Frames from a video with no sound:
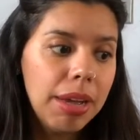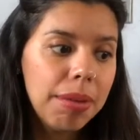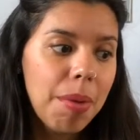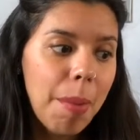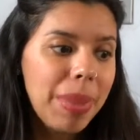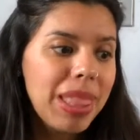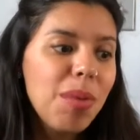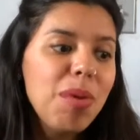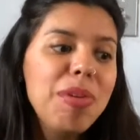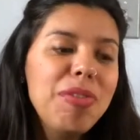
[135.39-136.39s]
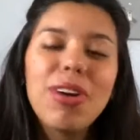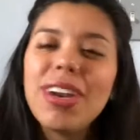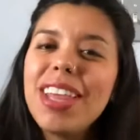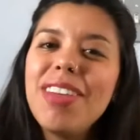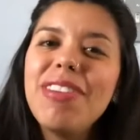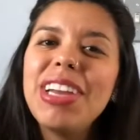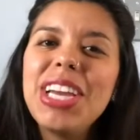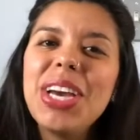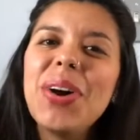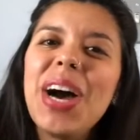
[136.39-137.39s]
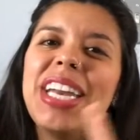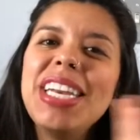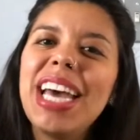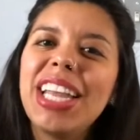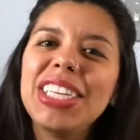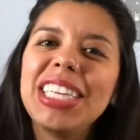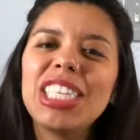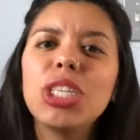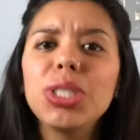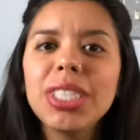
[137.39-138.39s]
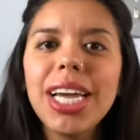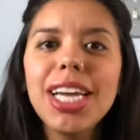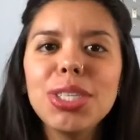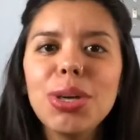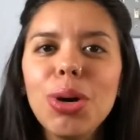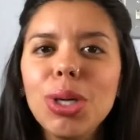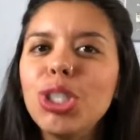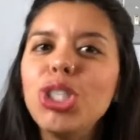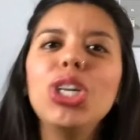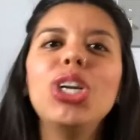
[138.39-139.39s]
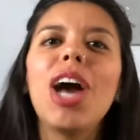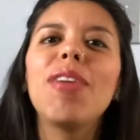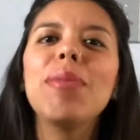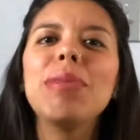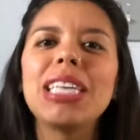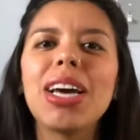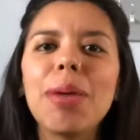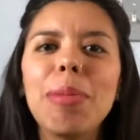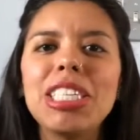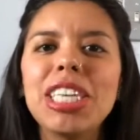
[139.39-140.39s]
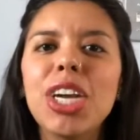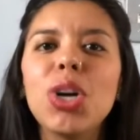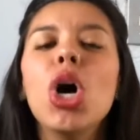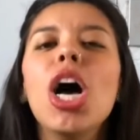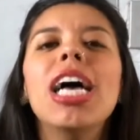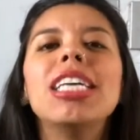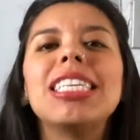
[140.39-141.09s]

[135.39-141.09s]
Um, but that will be for another video, another day. So stay tuned. You do not want to miss out on my channel.